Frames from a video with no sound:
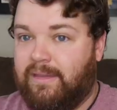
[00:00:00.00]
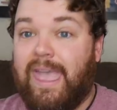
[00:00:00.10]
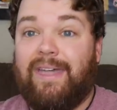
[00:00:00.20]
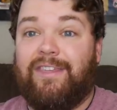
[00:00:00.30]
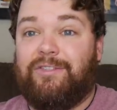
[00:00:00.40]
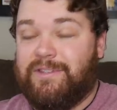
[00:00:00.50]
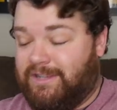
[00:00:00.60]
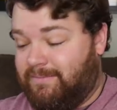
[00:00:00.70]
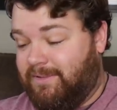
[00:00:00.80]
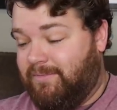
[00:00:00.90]
Yeah, this was
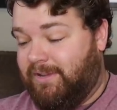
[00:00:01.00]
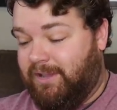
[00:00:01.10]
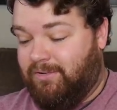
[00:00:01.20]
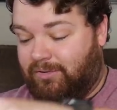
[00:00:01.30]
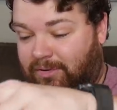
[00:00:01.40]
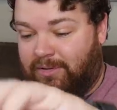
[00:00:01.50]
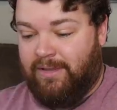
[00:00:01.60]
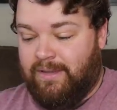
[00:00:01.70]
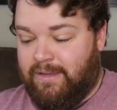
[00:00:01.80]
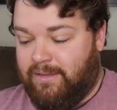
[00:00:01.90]
something really cool
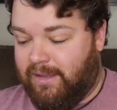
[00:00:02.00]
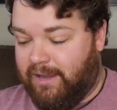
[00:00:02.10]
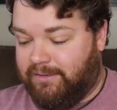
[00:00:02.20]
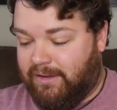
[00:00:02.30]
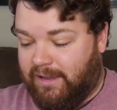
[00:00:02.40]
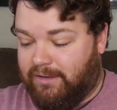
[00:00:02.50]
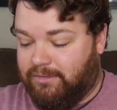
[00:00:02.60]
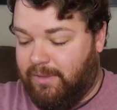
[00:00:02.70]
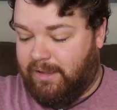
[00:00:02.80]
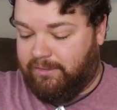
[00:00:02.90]
that I saw
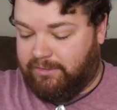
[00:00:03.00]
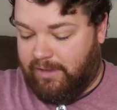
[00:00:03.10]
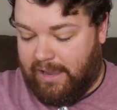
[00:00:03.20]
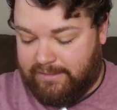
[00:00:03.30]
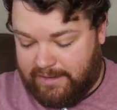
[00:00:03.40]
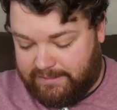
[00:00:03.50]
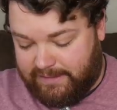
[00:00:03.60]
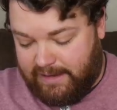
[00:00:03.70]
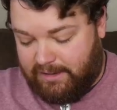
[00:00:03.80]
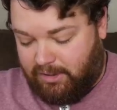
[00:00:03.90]
as well. So as I
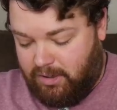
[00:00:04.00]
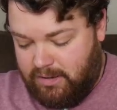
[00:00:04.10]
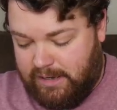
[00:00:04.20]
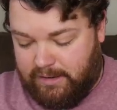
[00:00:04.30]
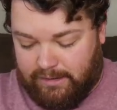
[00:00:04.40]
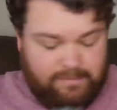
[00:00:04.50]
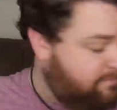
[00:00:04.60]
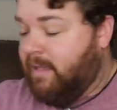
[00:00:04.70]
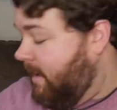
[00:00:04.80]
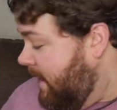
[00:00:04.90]
stated earlier,
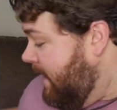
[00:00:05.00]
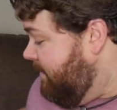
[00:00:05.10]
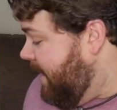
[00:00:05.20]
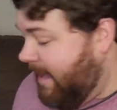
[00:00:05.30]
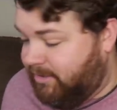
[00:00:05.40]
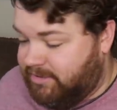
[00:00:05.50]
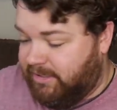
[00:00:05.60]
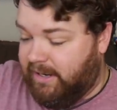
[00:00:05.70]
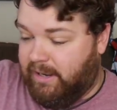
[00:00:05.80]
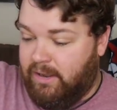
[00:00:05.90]
I'm
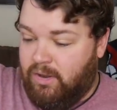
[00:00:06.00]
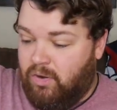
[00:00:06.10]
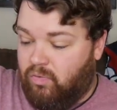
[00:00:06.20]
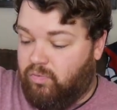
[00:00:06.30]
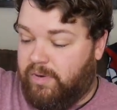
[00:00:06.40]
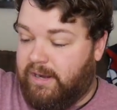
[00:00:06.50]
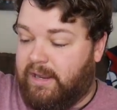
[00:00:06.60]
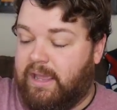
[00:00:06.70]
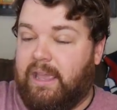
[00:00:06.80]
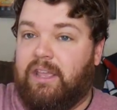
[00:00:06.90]
actually
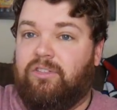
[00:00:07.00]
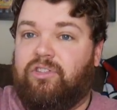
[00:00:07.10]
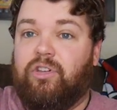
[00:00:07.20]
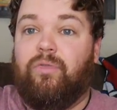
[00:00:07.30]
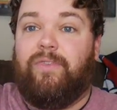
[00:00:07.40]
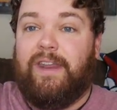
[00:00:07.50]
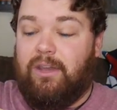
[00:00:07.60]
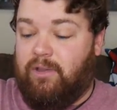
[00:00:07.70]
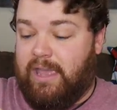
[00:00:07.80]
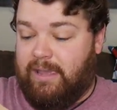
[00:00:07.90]
really into
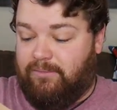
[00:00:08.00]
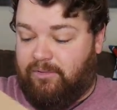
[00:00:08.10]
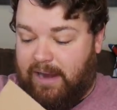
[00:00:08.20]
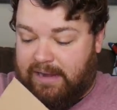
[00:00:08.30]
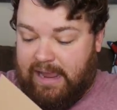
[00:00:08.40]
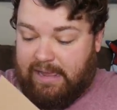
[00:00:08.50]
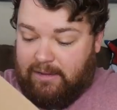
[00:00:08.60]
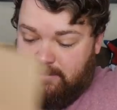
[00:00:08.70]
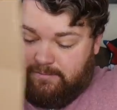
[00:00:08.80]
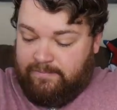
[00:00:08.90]
video games right
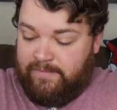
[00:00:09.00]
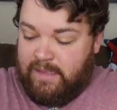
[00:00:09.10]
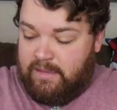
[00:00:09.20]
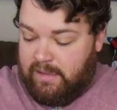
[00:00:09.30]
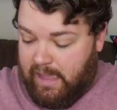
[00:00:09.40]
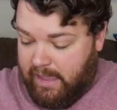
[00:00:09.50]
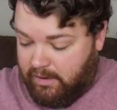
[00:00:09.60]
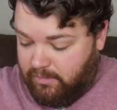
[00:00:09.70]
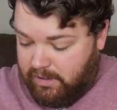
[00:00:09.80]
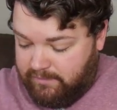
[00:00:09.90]
now.
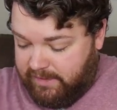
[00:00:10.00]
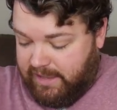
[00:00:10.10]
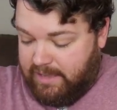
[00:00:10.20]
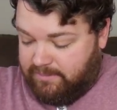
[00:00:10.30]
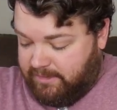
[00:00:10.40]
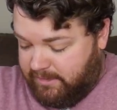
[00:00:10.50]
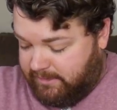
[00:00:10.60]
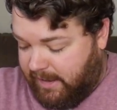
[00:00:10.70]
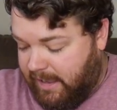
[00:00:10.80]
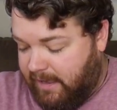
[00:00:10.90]
And one of the game
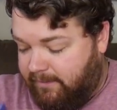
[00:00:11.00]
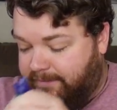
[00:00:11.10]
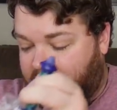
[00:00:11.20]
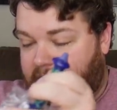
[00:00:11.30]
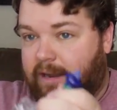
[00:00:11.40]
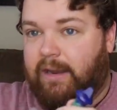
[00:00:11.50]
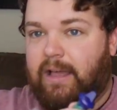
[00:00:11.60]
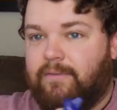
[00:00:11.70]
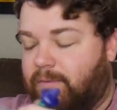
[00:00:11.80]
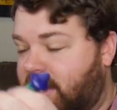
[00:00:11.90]
series I have fallen in
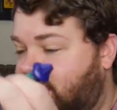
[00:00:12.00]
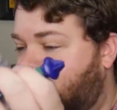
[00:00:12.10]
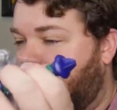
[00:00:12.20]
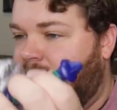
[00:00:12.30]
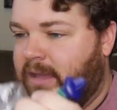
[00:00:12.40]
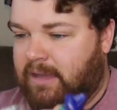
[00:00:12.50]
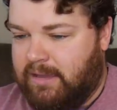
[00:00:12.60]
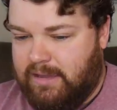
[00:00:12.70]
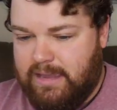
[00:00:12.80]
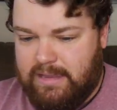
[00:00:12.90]
love with
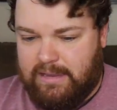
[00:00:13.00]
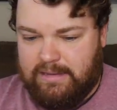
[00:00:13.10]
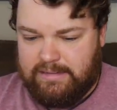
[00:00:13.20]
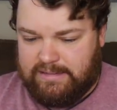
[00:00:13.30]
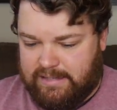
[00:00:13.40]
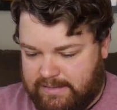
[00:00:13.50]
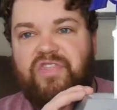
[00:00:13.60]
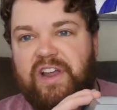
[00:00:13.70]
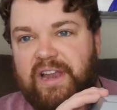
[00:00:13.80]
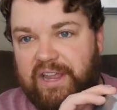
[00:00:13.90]
is
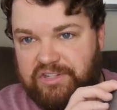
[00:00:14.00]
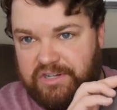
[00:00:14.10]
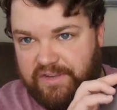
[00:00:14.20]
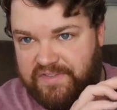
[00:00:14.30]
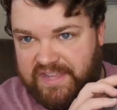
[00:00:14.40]
The Legend of